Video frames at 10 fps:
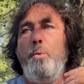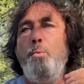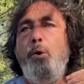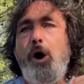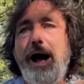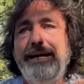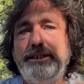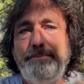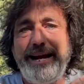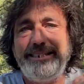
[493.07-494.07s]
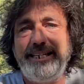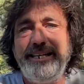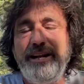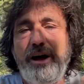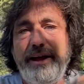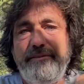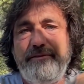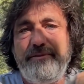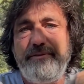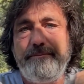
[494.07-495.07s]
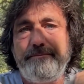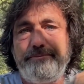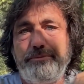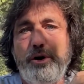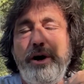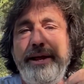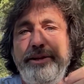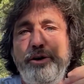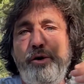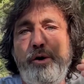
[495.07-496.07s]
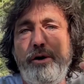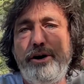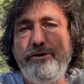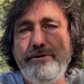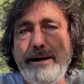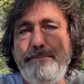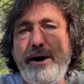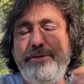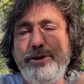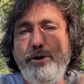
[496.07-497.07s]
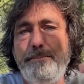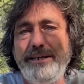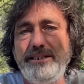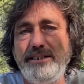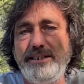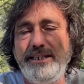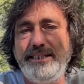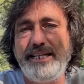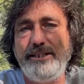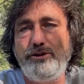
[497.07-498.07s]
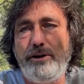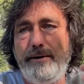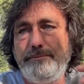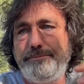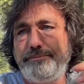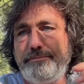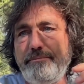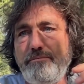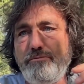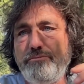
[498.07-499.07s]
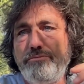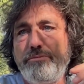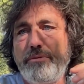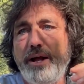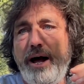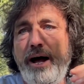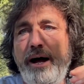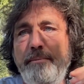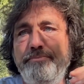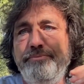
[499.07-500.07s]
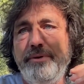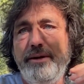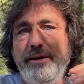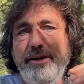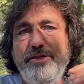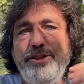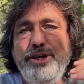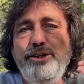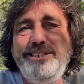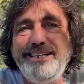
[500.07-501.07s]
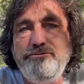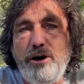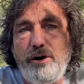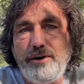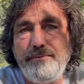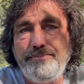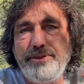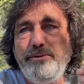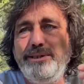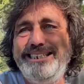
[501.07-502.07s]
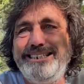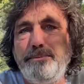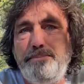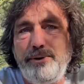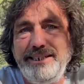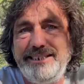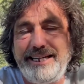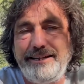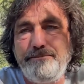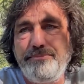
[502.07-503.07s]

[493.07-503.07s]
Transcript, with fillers: what aspects in life in your career path and your business and etc um, that you did wrong that were disappointing